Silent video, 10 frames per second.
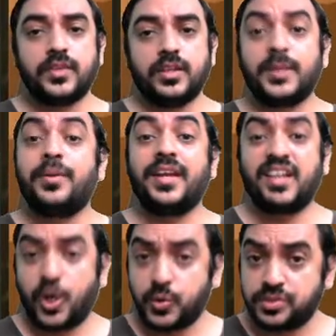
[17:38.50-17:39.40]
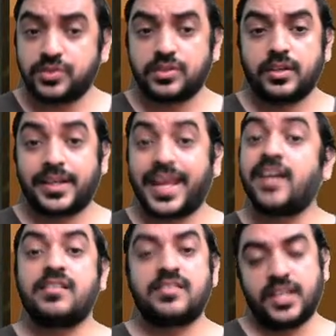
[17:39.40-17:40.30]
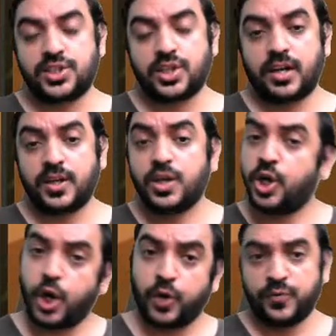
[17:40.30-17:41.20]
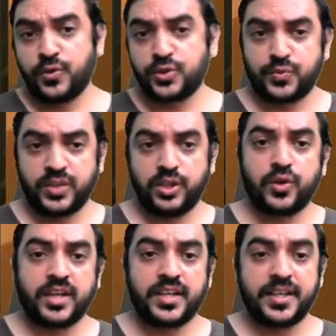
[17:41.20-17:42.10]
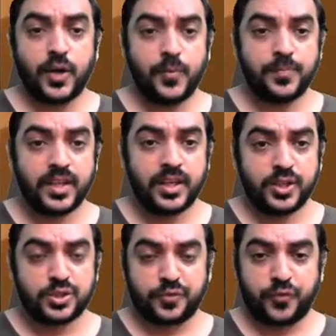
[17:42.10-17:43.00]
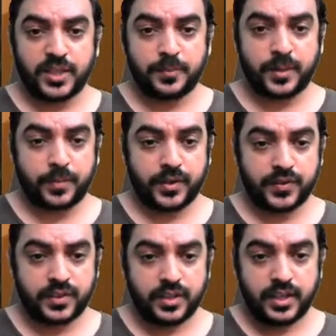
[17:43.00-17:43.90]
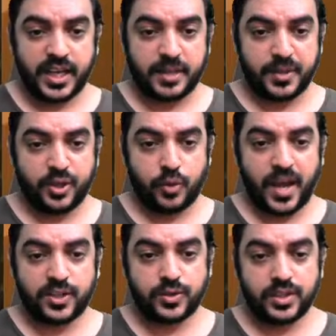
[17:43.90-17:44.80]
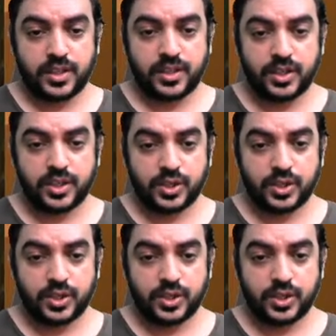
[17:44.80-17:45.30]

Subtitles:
breakouts, candlestick chart, all of those we'll look at it now. So for that purpose, let me go back to the